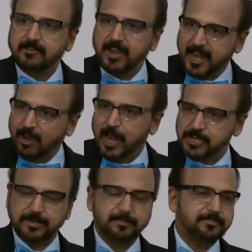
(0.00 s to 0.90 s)

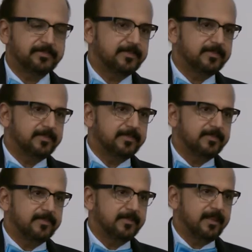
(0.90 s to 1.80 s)
re-regulation,
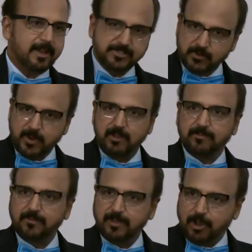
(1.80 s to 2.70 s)

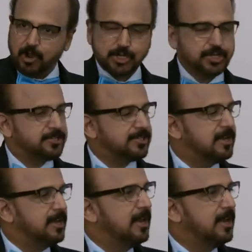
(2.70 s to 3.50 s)
conservative, cautious,